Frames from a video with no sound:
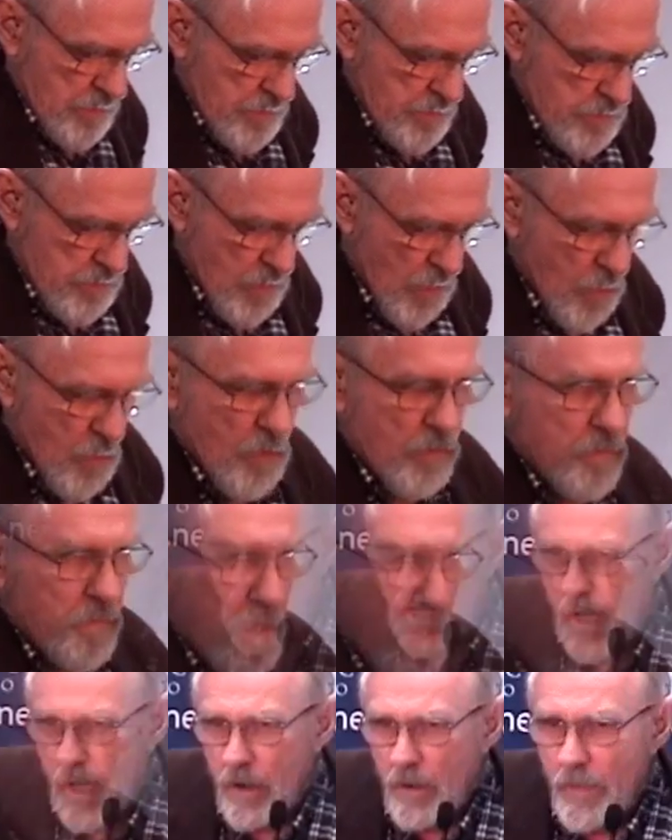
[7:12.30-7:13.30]
so
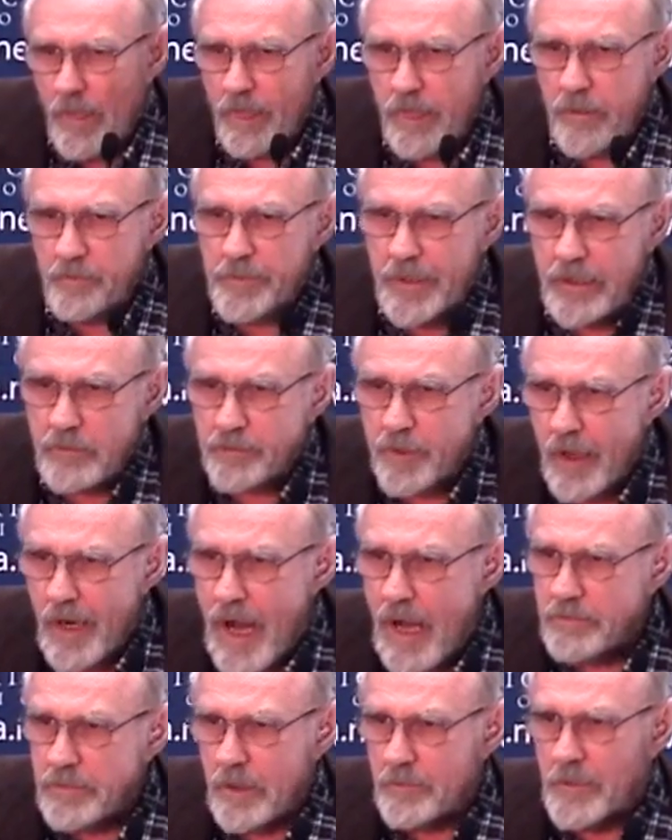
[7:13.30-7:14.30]
now the big
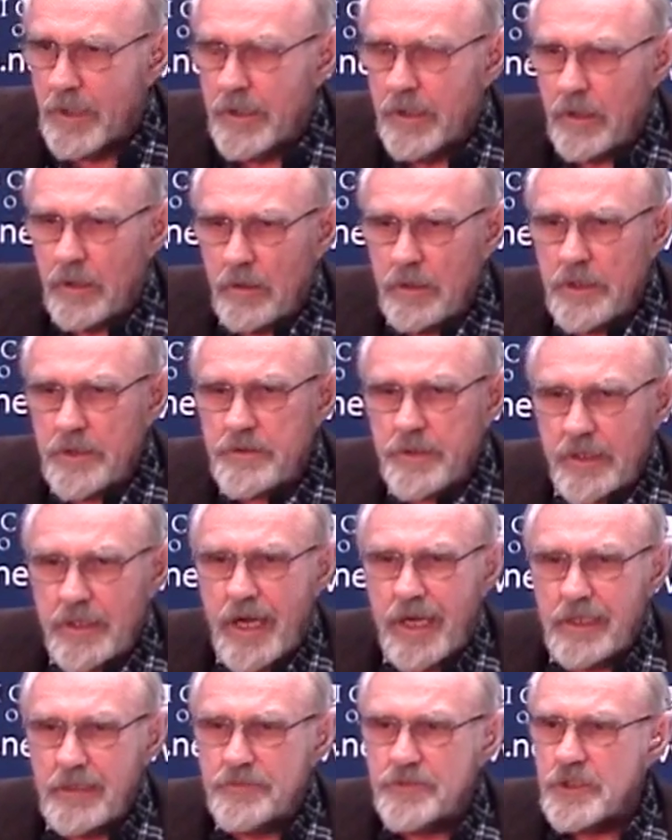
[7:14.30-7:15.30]
problem here is the
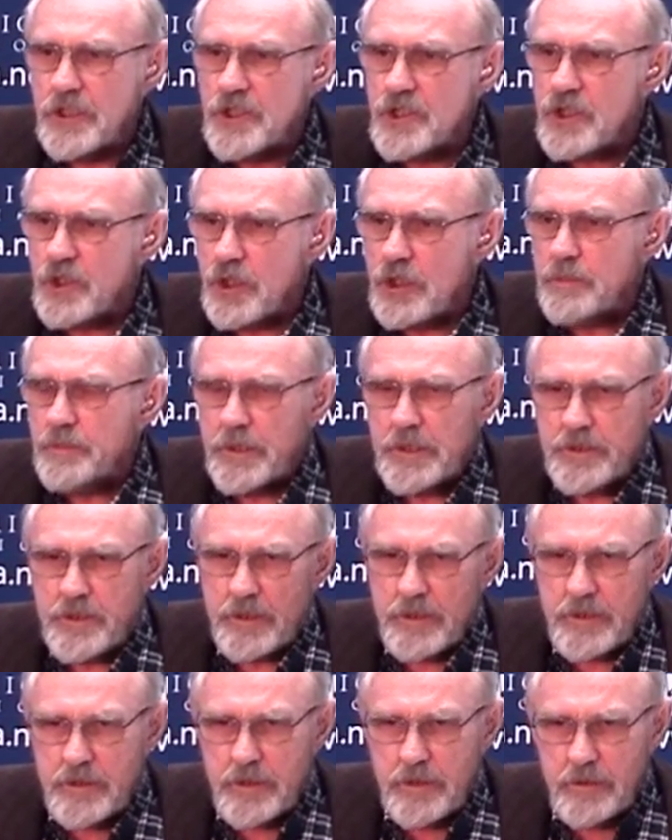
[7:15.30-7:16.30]
kind of
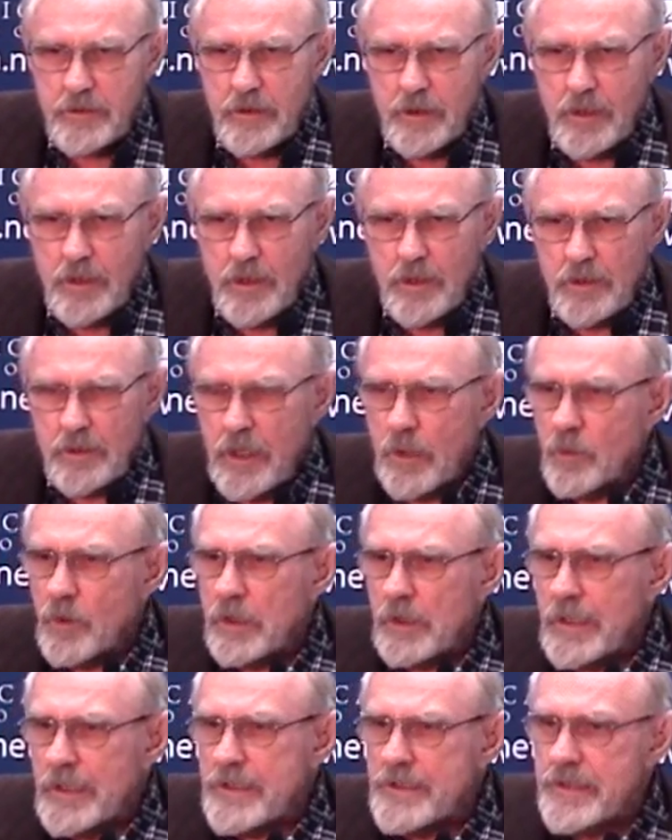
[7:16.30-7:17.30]
disturbances that we're
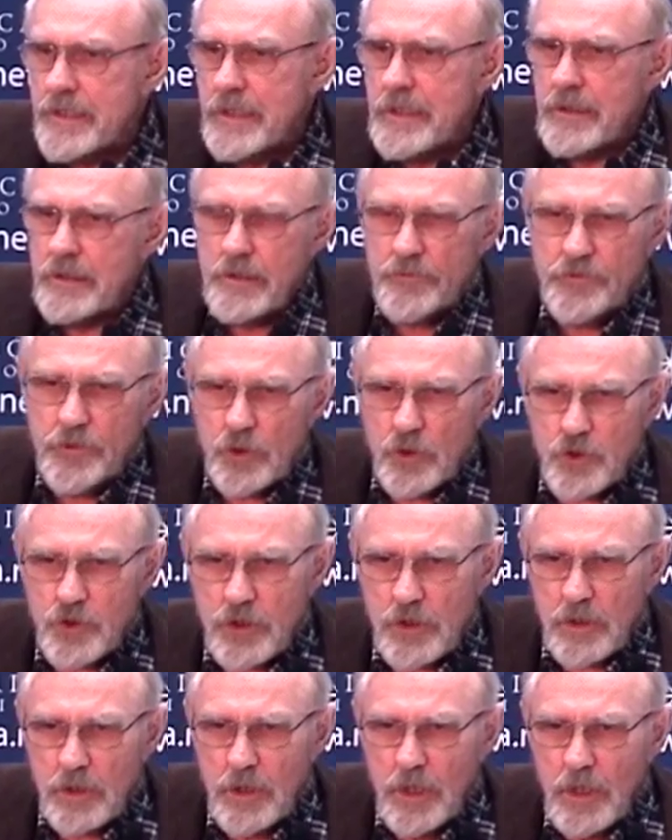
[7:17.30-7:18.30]
going to see in the
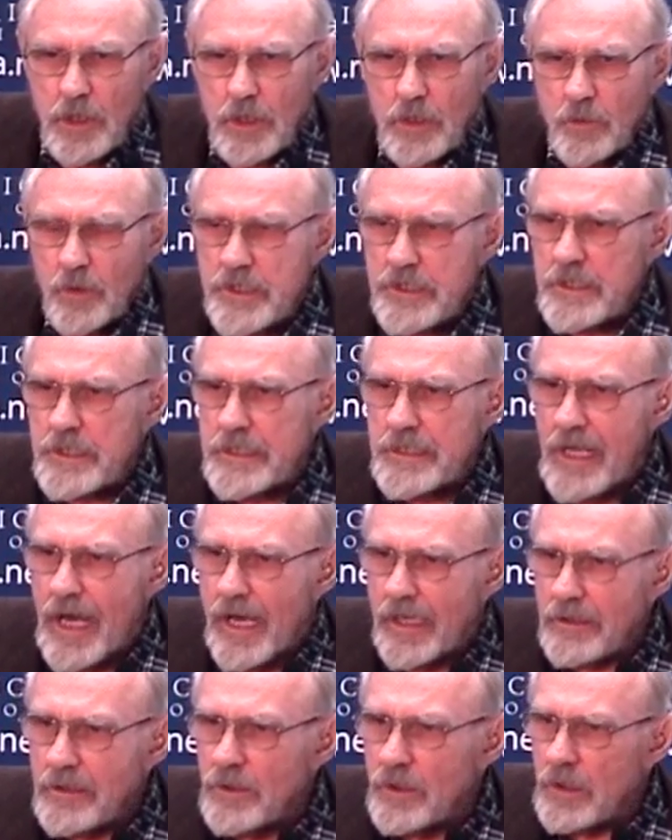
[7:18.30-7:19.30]
future, which is
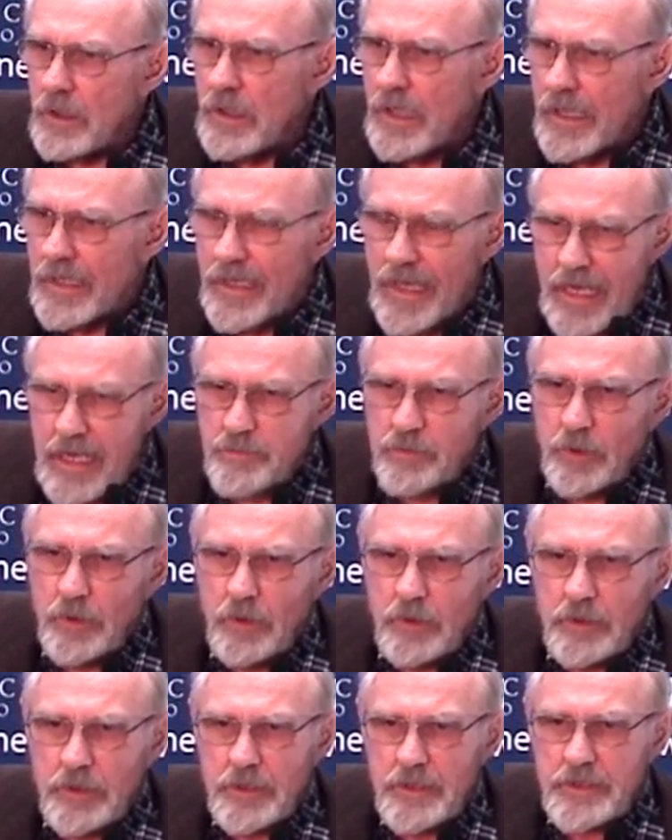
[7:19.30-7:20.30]
not going to
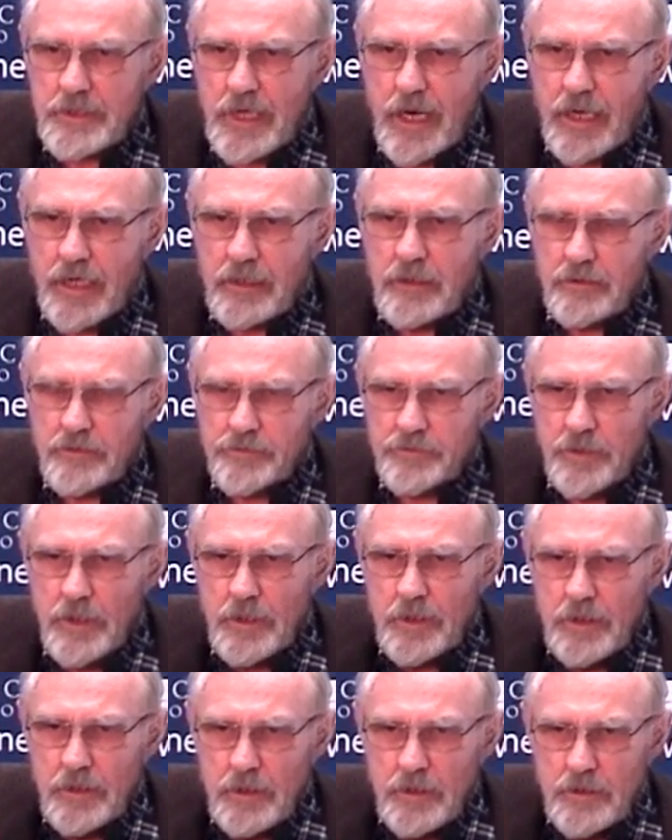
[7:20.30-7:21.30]
enable this kind of
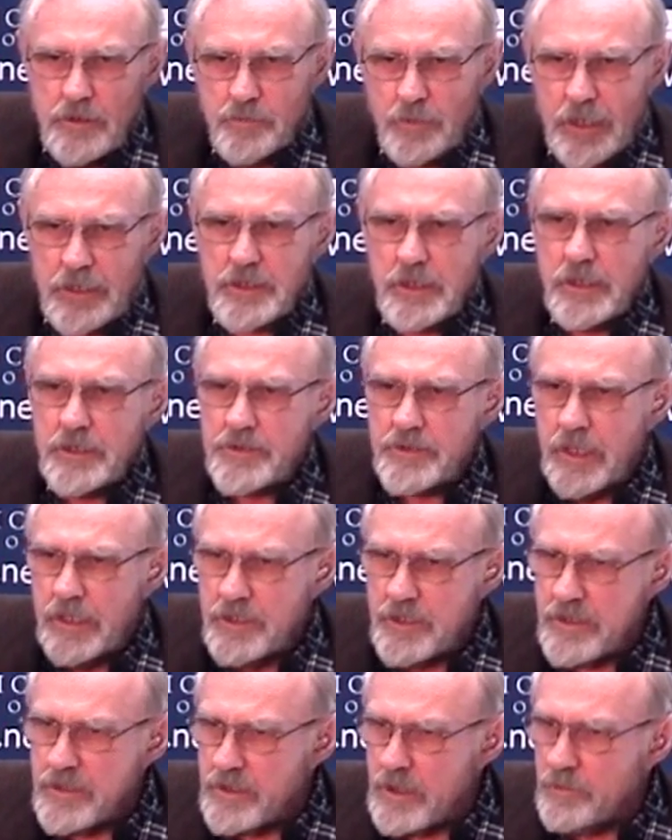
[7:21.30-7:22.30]

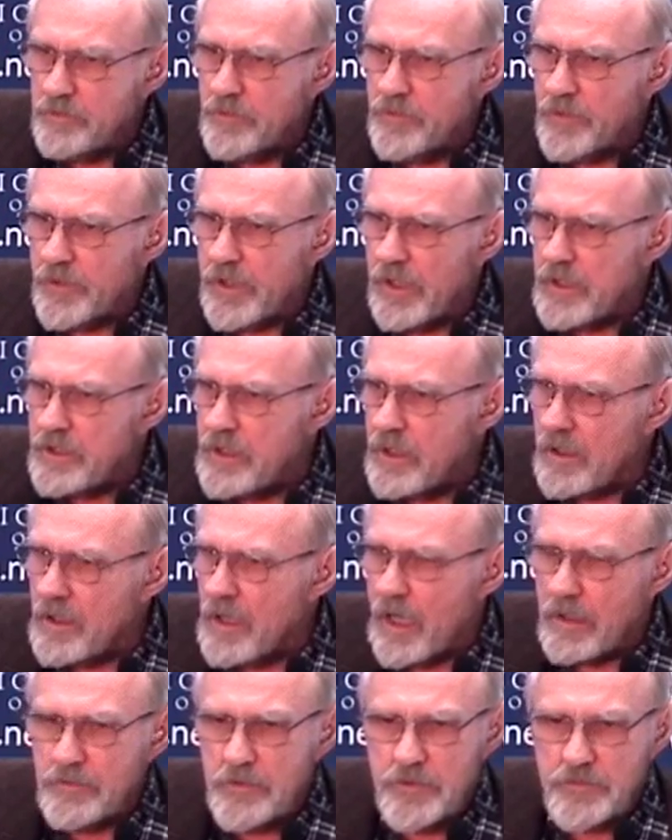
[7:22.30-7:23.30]
specialization, simplification,
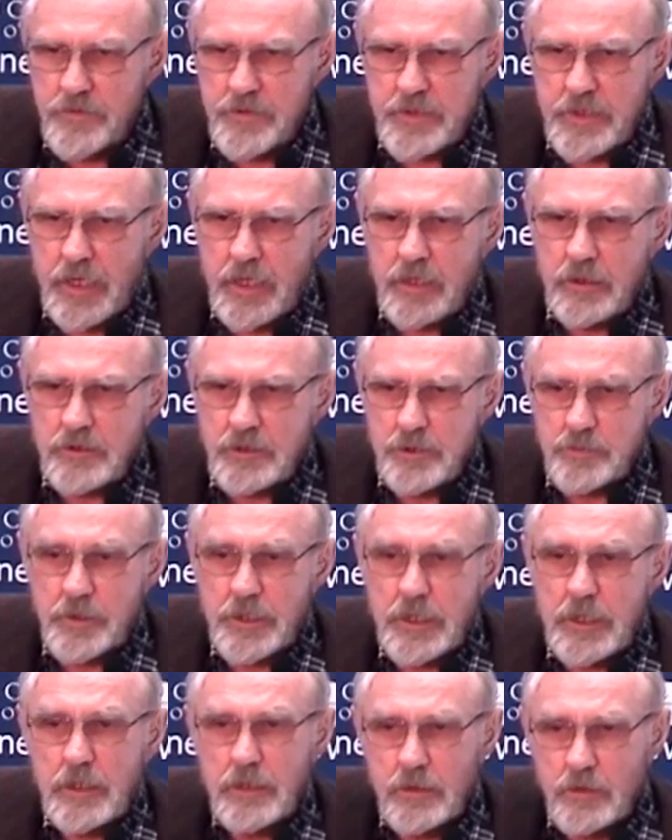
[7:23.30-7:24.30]
economies of scale to
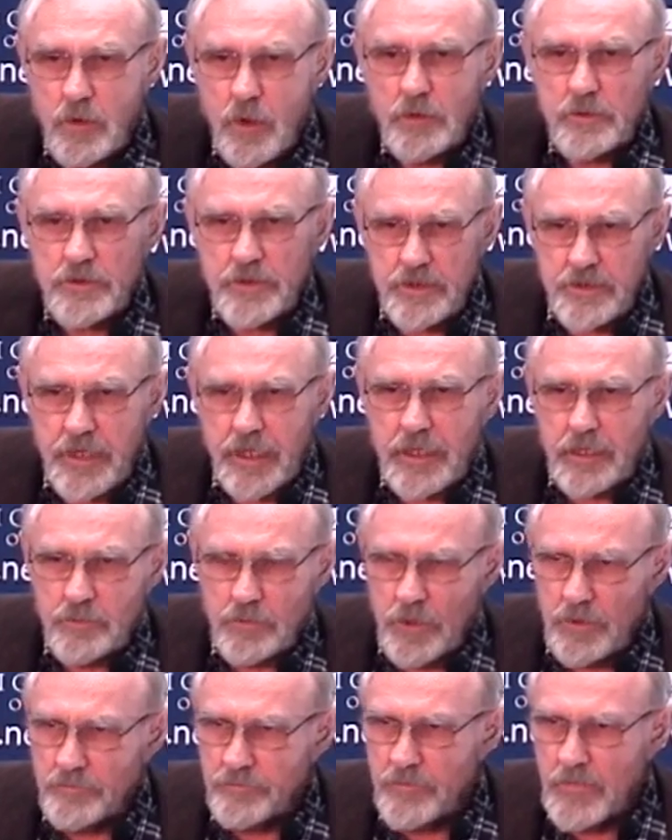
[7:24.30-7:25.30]
be, quote,
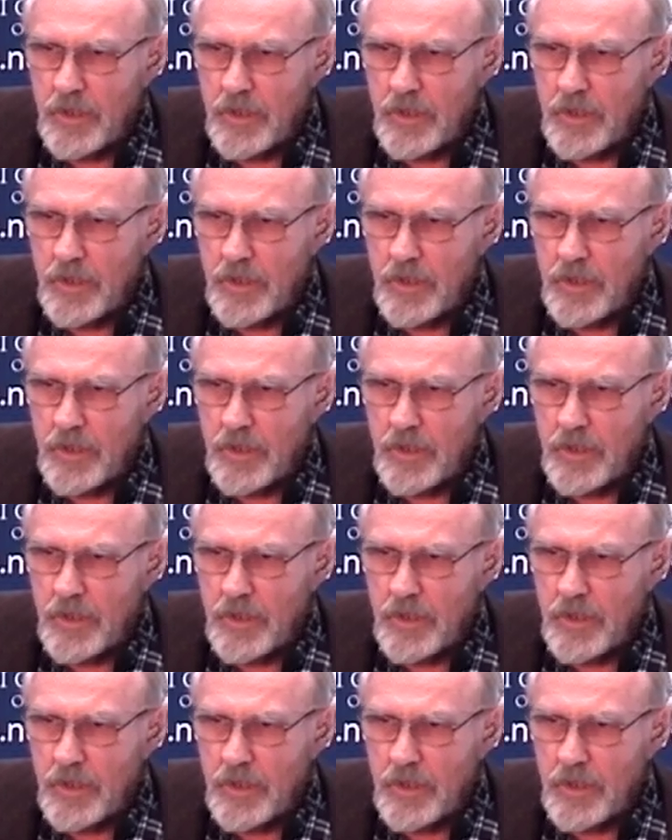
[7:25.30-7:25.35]
sustainable.